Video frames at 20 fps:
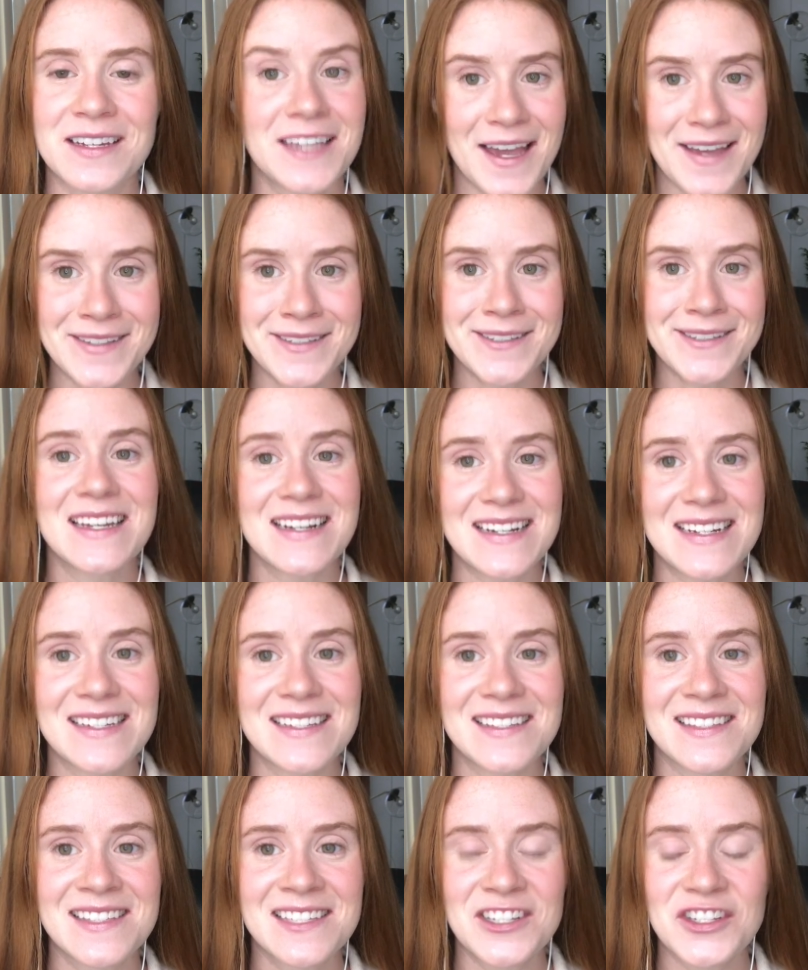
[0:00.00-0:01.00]
Yes, it
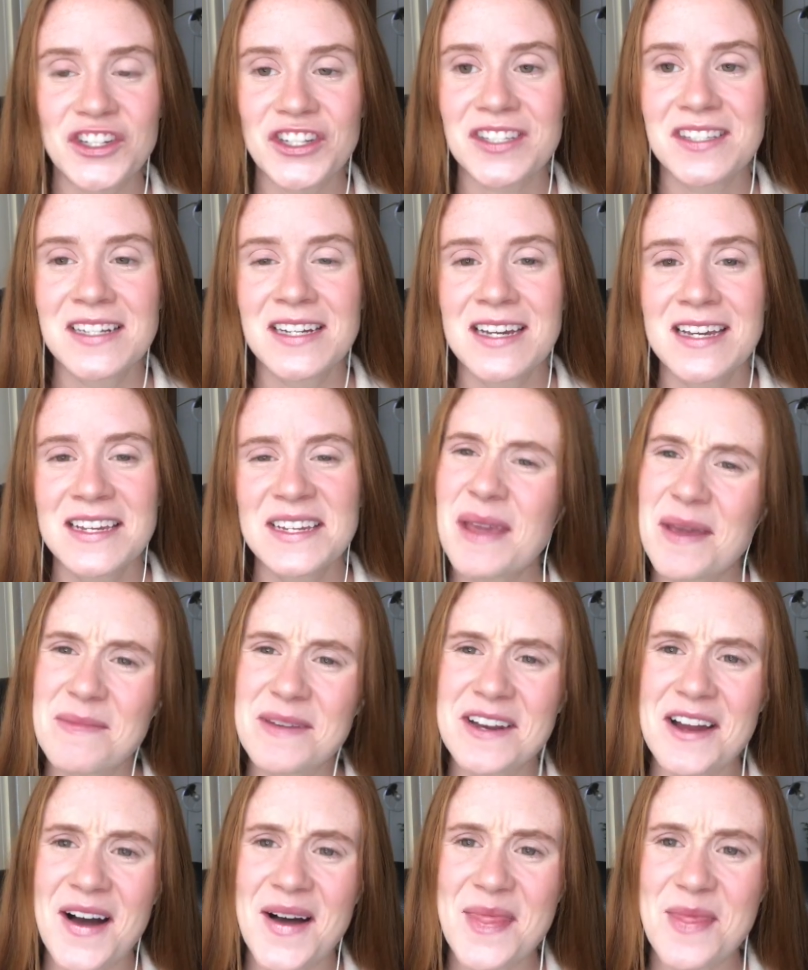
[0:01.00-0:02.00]
is. Just maybe
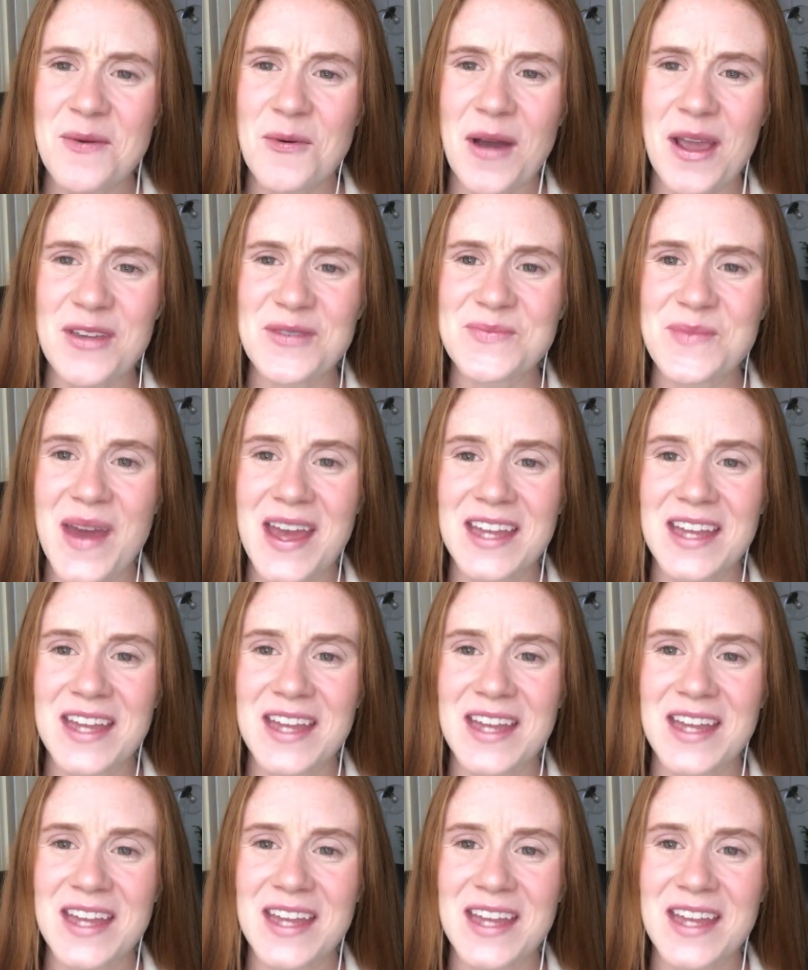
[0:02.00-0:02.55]
not in the way you